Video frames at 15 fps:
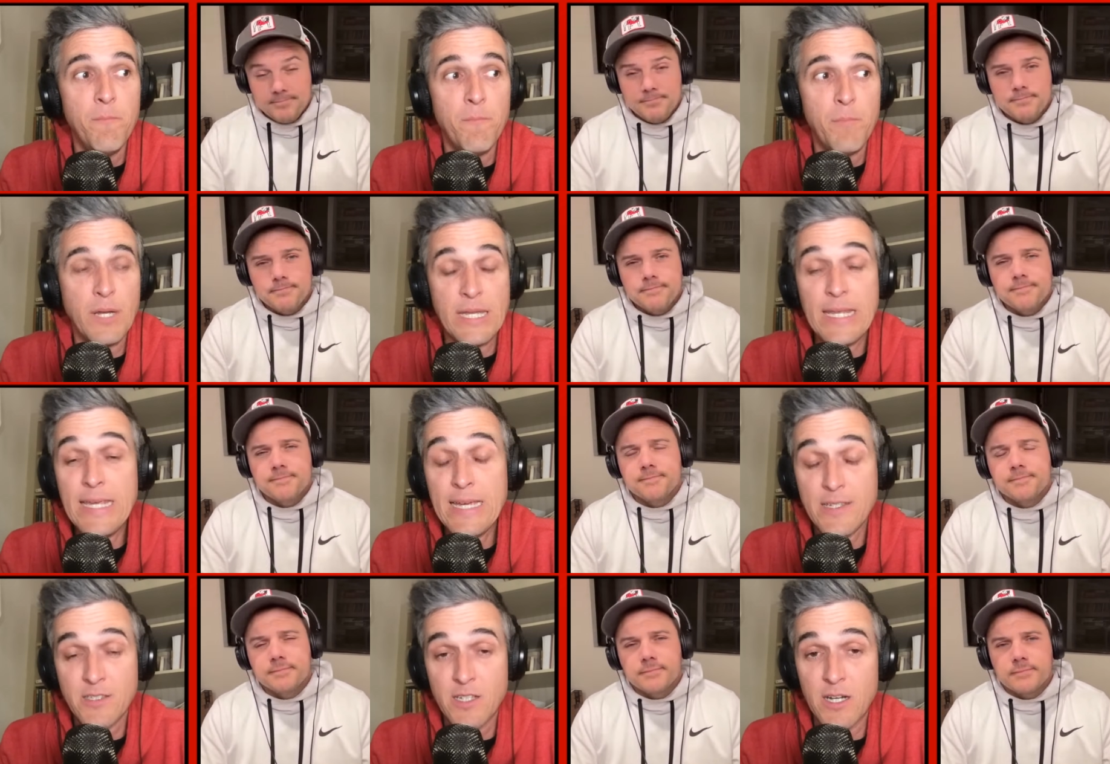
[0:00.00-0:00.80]
Speaker 1: But he
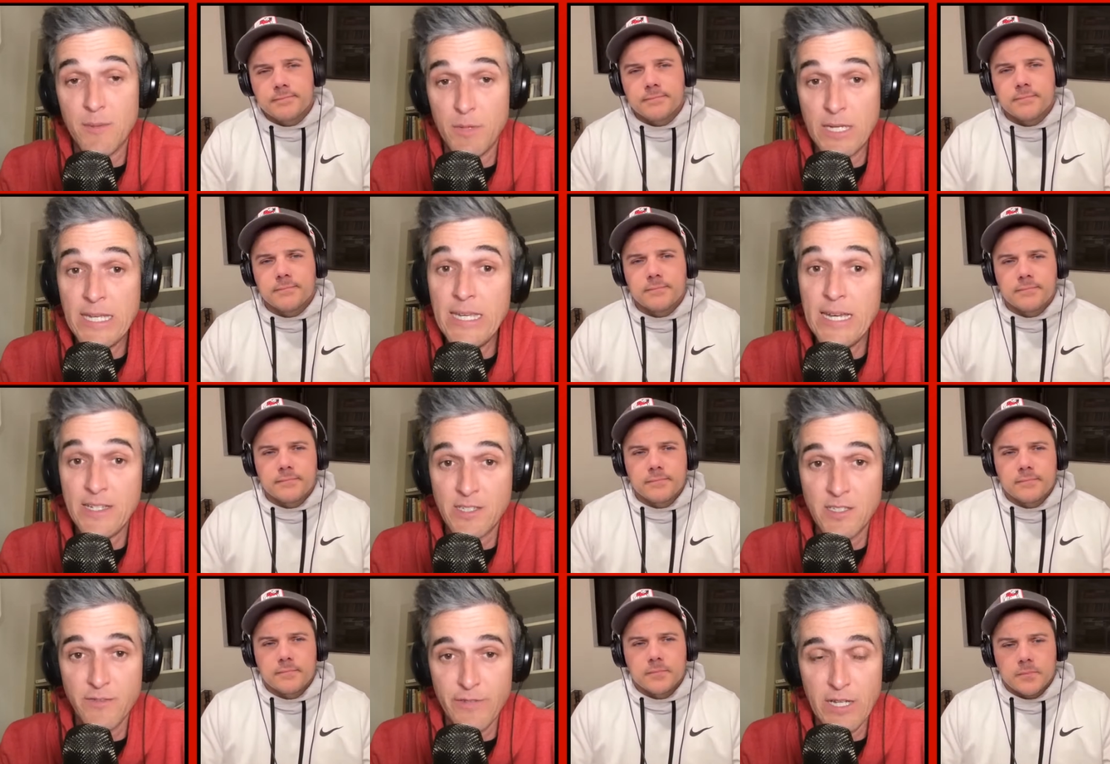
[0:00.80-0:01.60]
has come, he
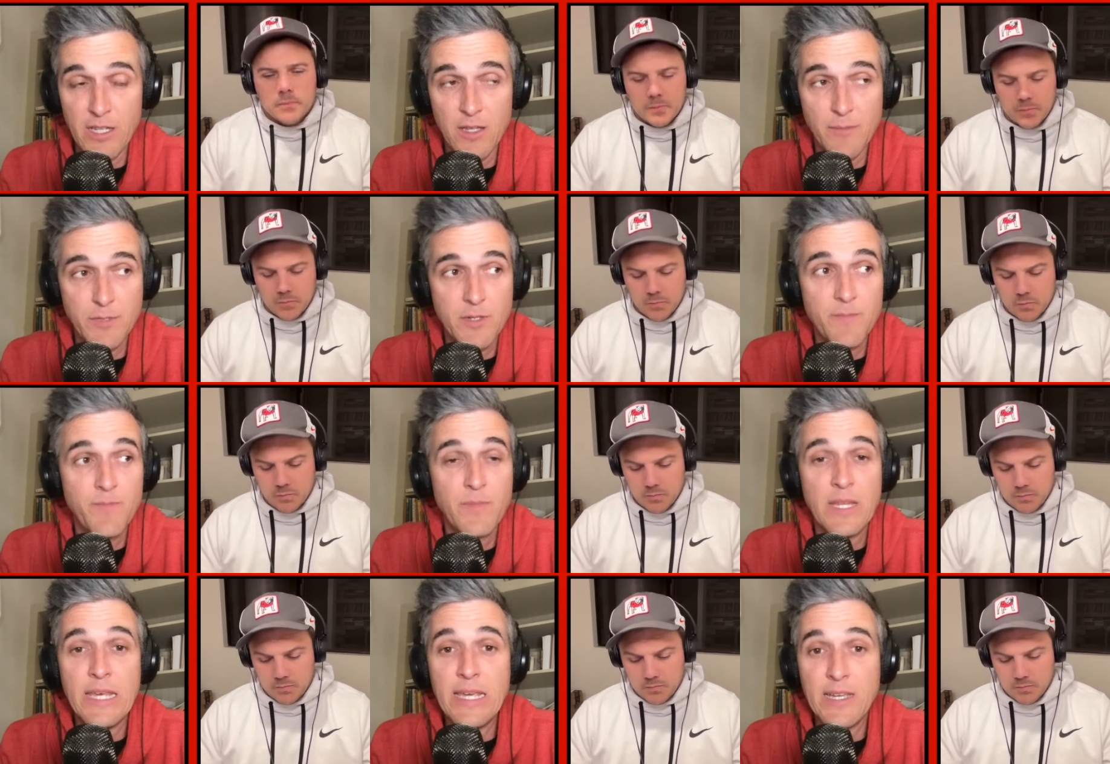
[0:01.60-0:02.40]
has developed,
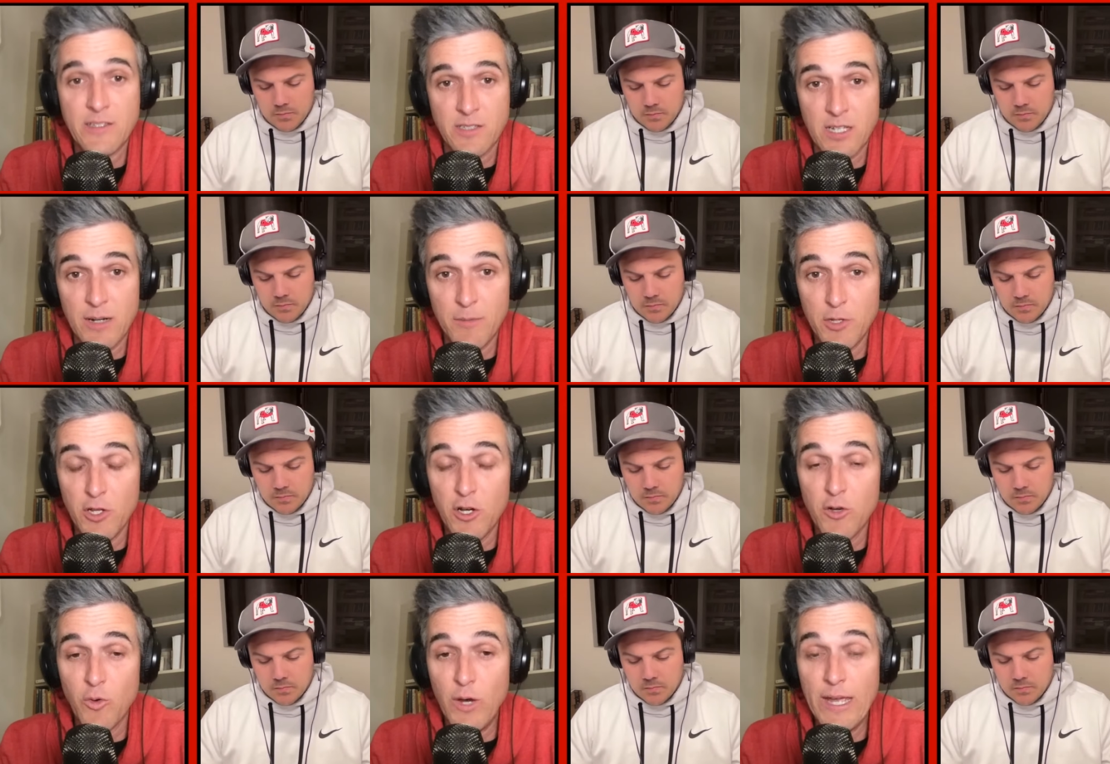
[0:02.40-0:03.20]
he has come a
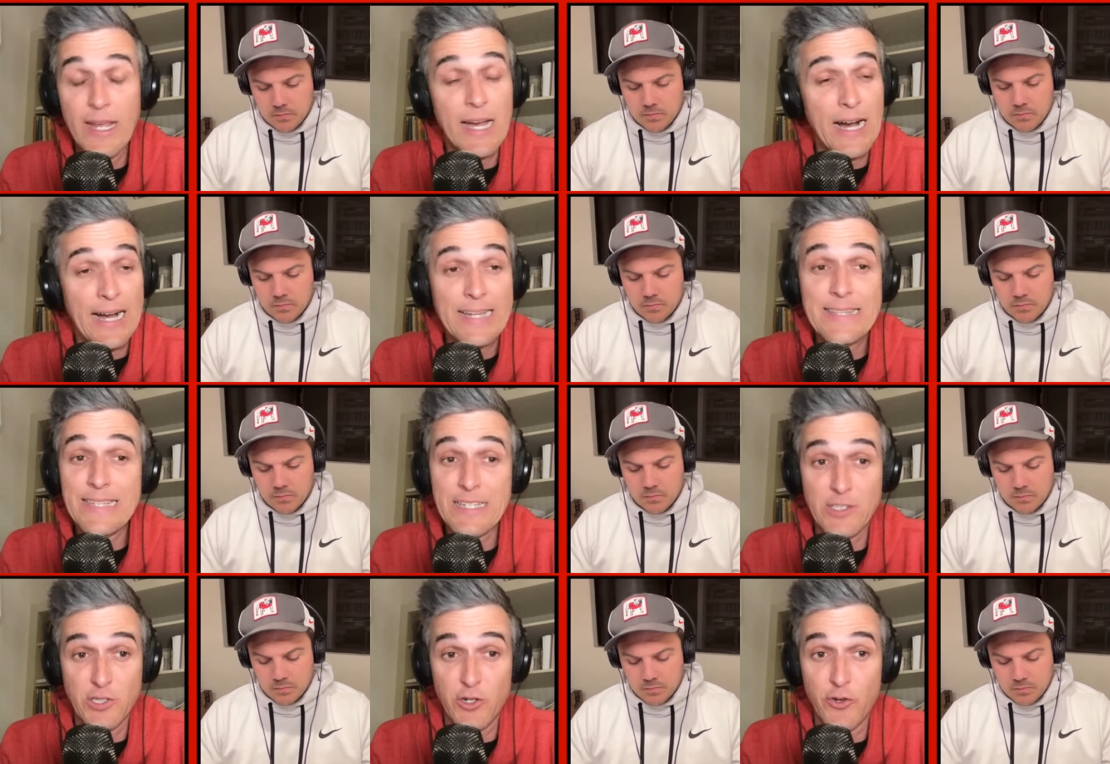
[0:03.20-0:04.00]
long way. I
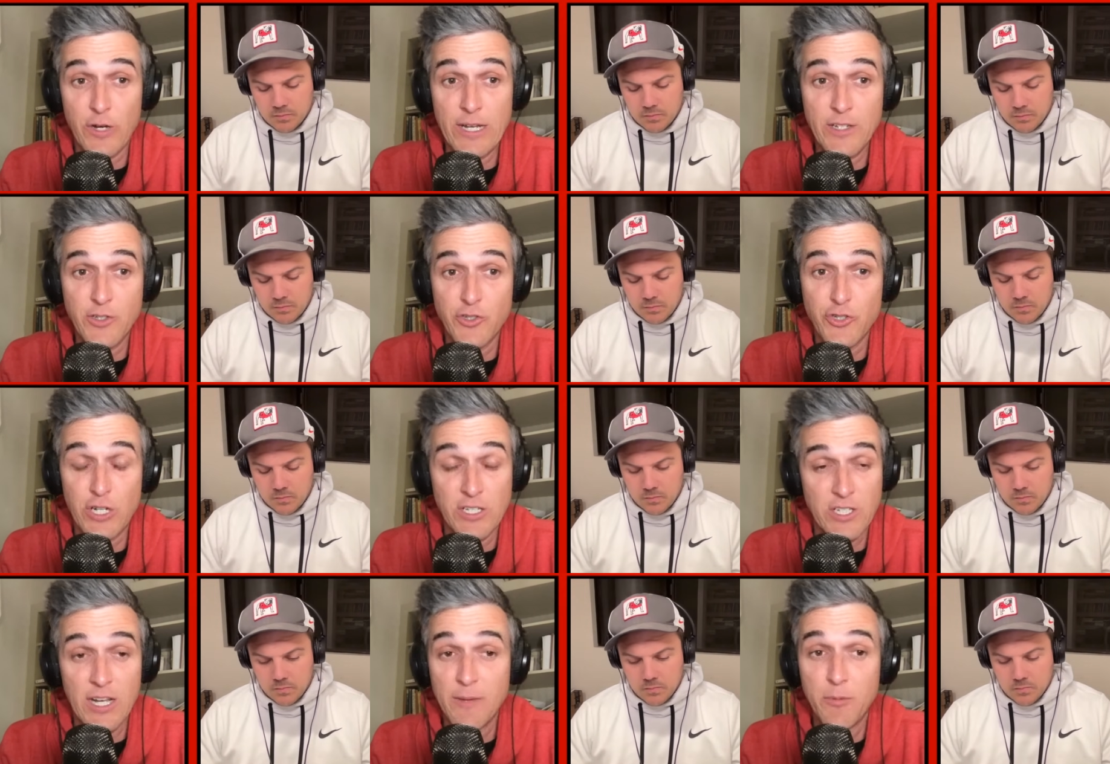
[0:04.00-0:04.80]
think it's a credit to
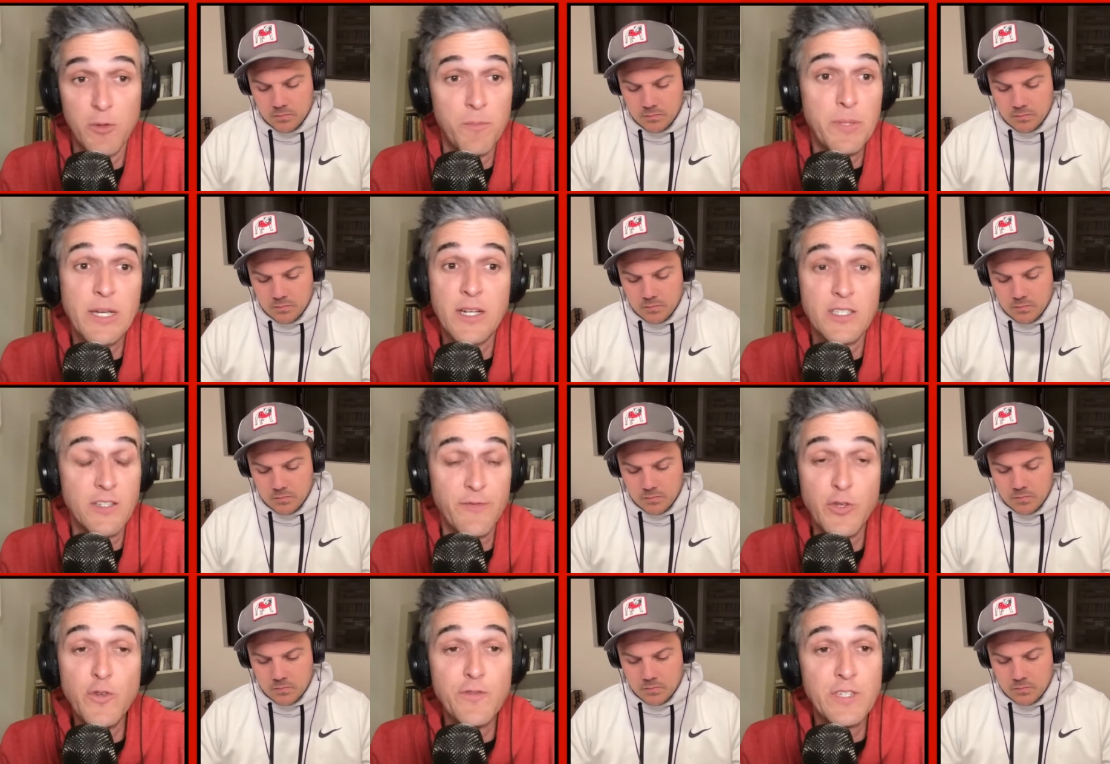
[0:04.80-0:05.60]
Josh Heupel, because
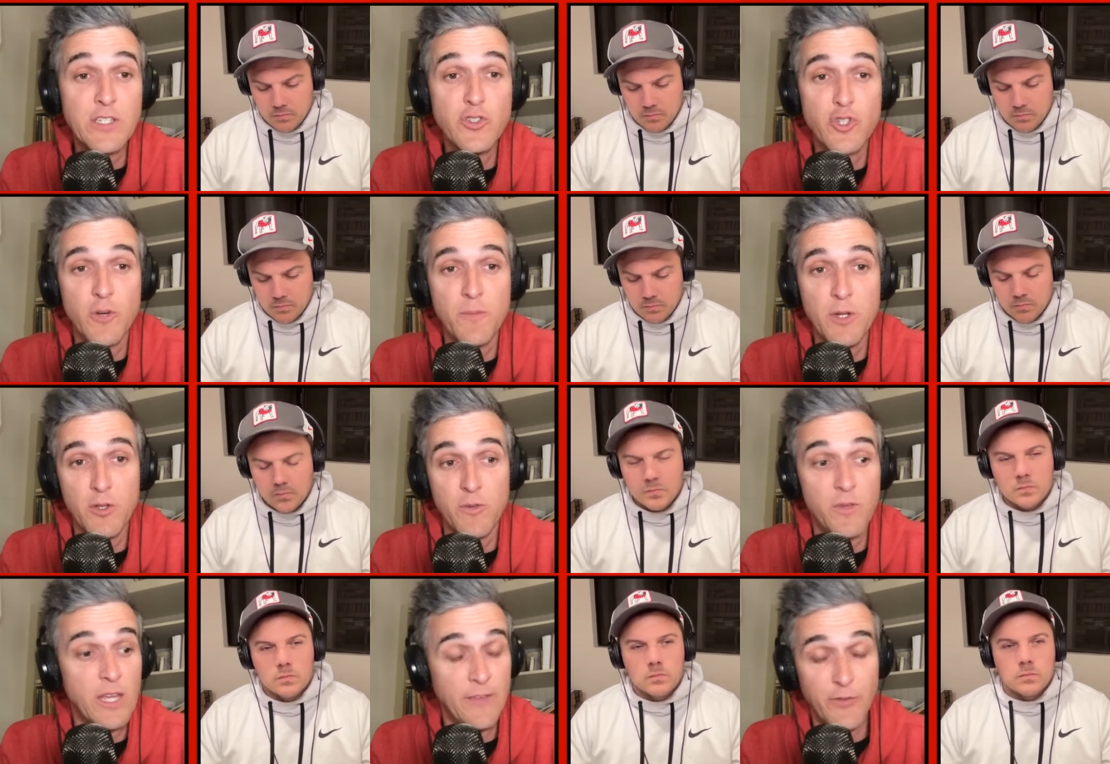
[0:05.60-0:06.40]
if you've seen Joe
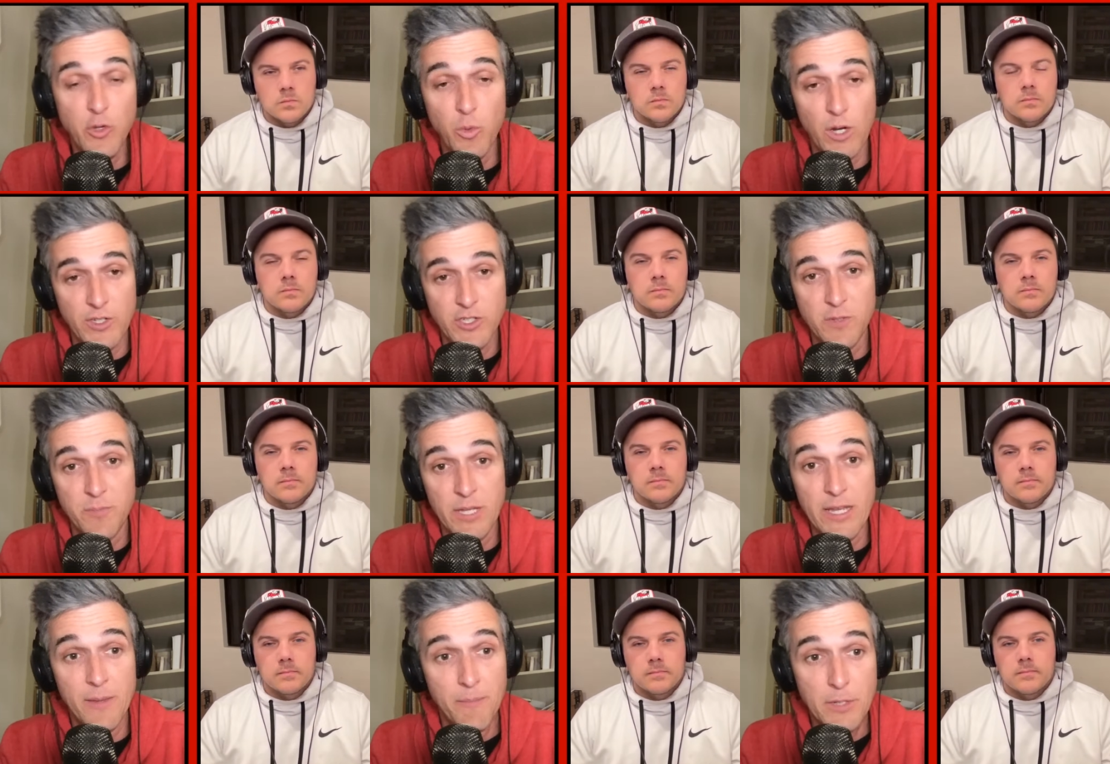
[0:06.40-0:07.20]
Milton, if you watched him
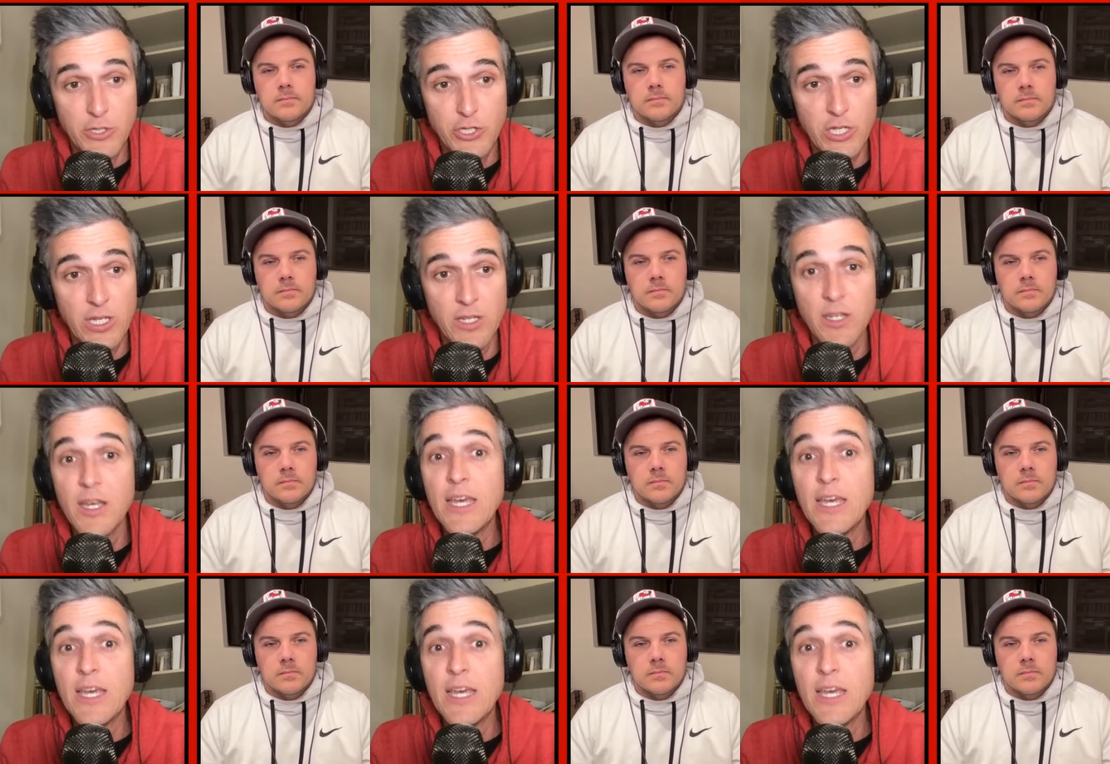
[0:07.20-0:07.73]
play at Michigan,